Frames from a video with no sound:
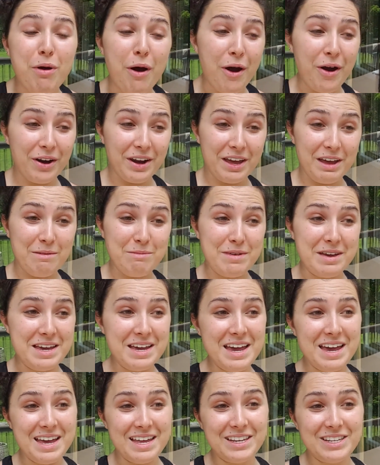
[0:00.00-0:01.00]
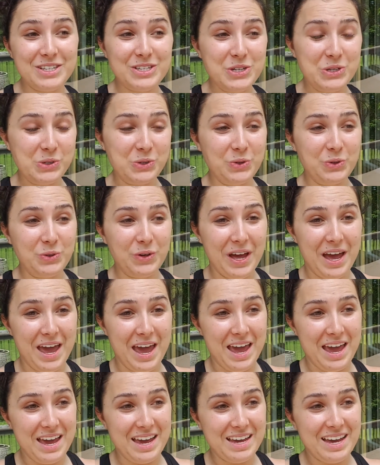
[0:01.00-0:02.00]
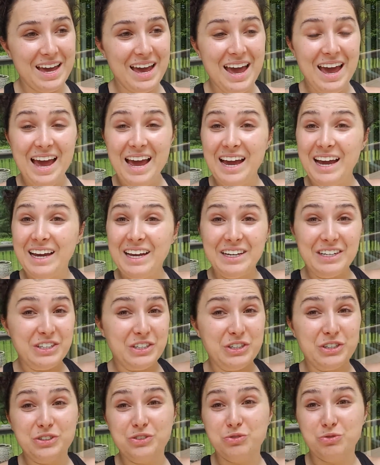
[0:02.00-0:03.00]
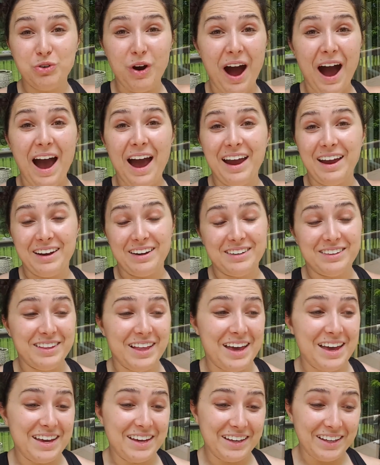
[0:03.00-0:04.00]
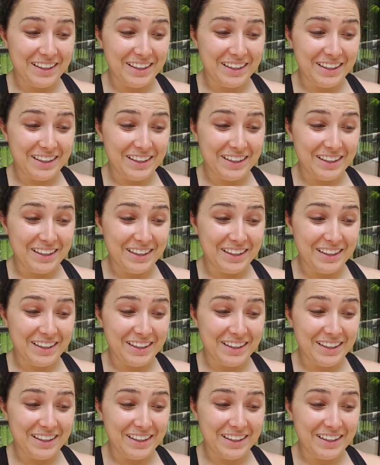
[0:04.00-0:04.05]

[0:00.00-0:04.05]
putting me into a grind, like